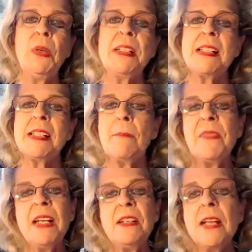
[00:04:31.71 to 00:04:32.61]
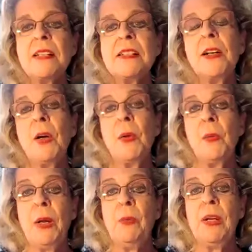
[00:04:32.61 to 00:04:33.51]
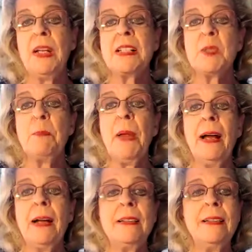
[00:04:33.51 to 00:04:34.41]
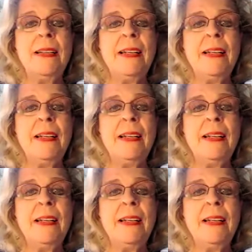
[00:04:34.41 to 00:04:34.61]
When something doesn't go the way we expect,